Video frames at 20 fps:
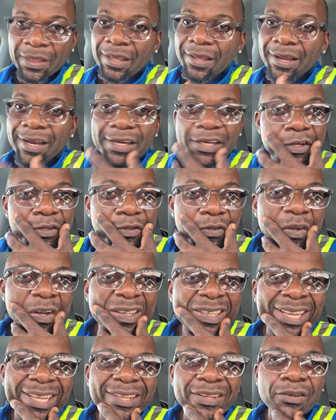And they thought,
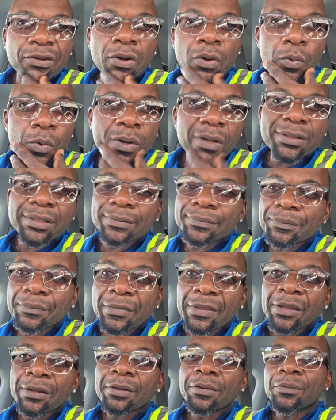like, you know what?
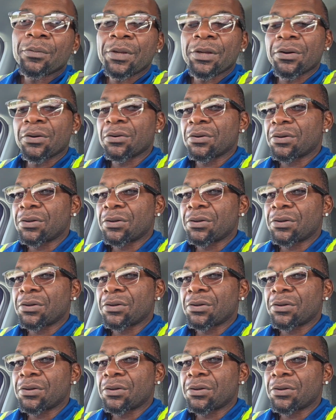We're going